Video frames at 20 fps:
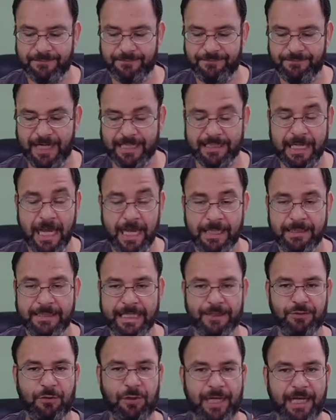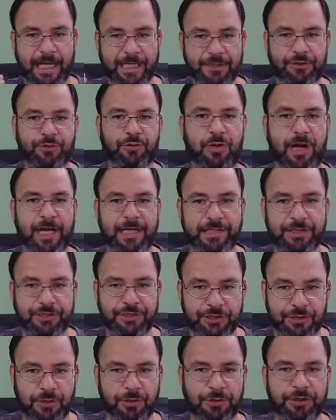In fact, that's why I try to
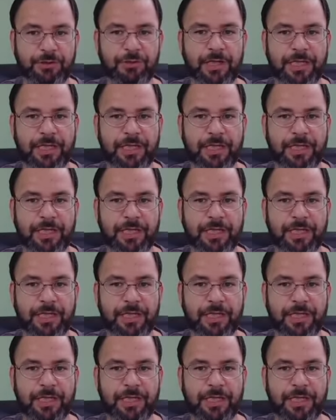show you